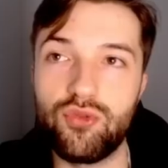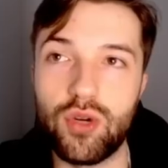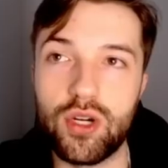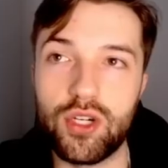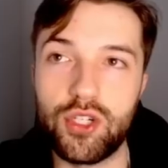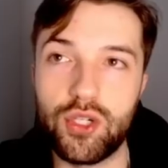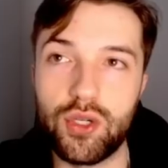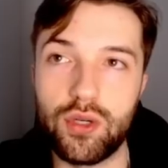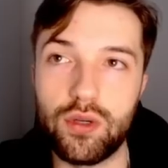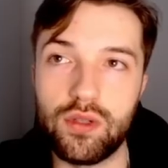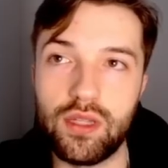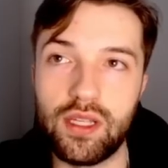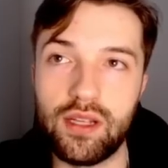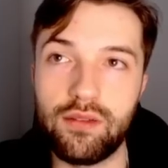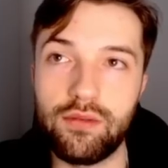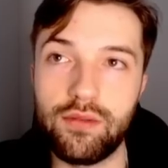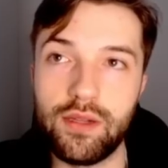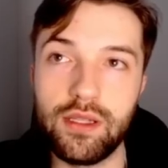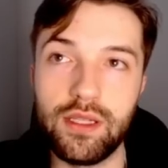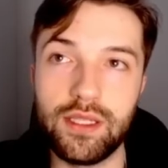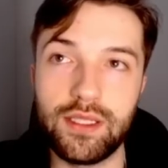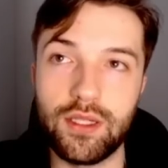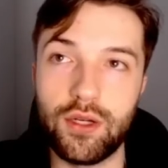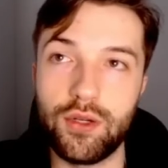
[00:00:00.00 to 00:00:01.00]
rusher like
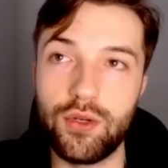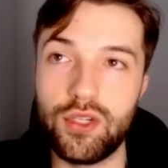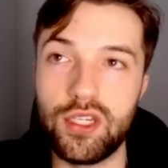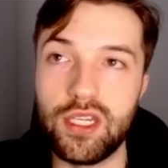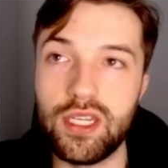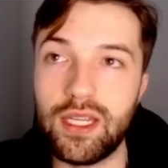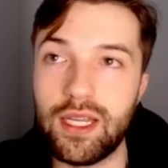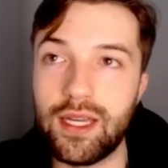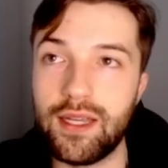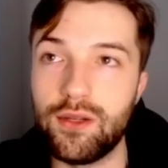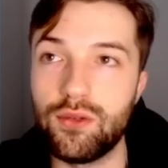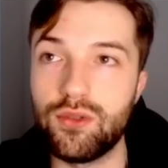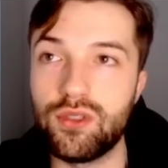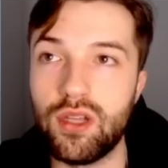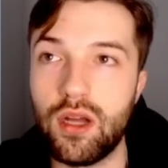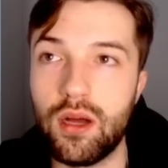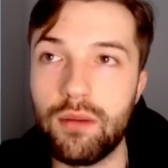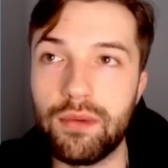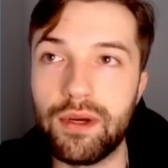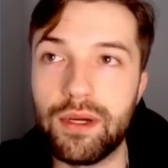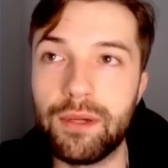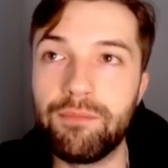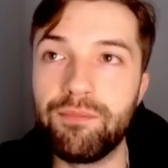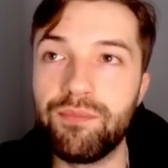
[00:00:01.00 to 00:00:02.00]
Felix Onyedike
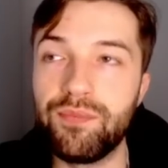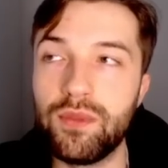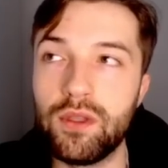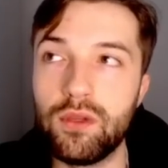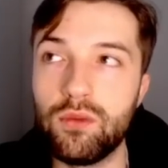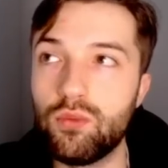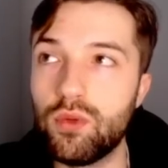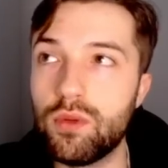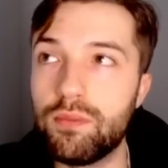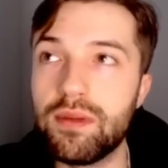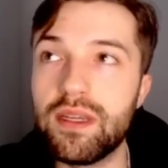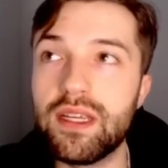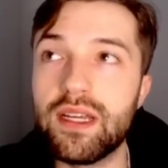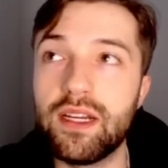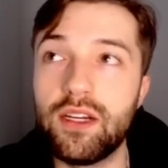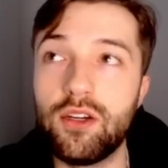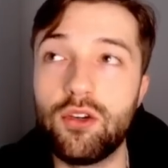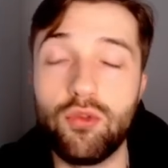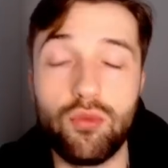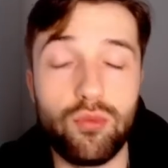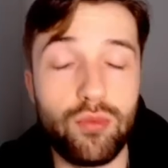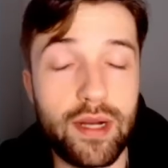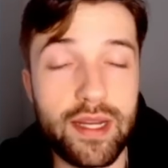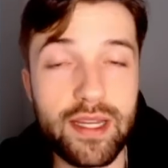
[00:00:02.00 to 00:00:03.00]
Uzomah would be a
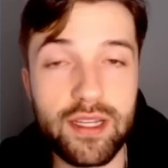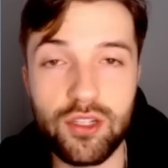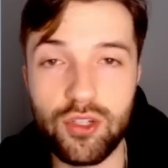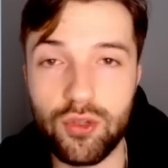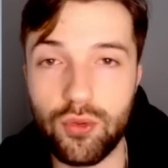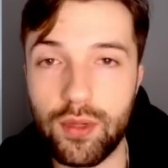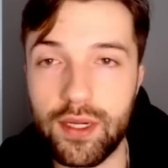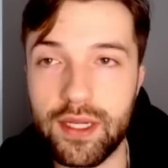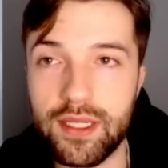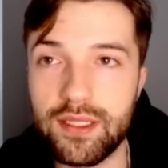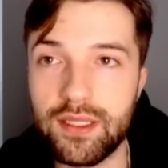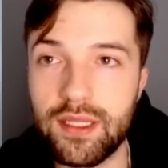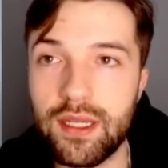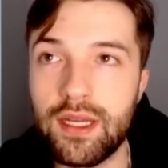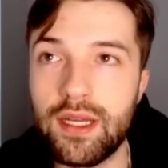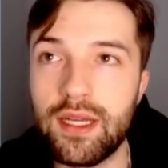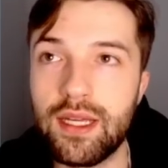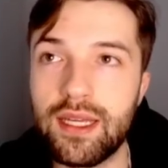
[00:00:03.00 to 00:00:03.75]
great choice.